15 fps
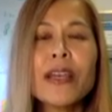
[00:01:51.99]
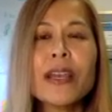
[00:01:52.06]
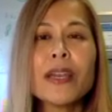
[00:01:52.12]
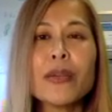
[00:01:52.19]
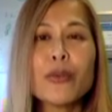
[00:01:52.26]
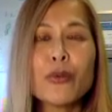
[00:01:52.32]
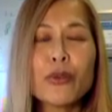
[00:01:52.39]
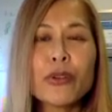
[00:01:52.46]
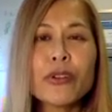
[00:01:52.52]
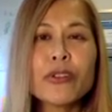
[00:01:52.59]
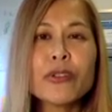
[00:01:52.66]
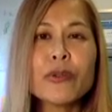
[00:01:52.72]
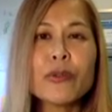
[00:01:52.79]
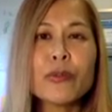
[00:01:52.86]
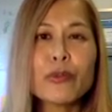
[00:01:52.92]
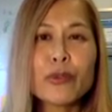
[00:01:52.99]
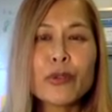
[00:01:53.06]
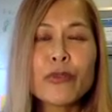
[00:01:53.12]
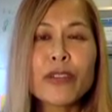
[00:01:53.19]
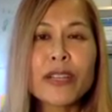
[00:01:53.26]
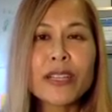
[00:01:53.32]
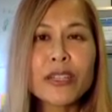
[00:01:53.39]
in order to
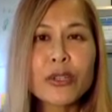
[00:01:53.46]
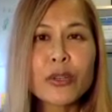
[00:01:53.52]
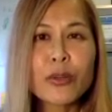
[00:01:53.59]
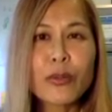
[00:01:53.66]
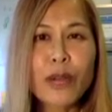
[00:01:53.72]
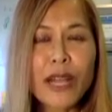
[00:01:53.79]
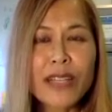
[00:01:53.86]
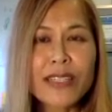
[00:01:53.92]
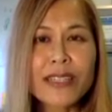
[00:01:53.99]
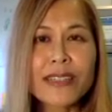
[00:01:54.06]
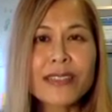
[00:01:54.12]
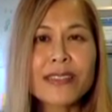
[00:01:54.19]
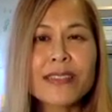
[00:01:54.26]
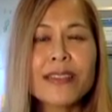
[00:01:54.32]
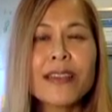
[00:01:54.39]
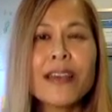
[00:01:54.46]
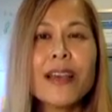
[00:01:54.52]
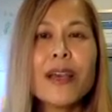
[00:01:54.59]
improve our clinical practice.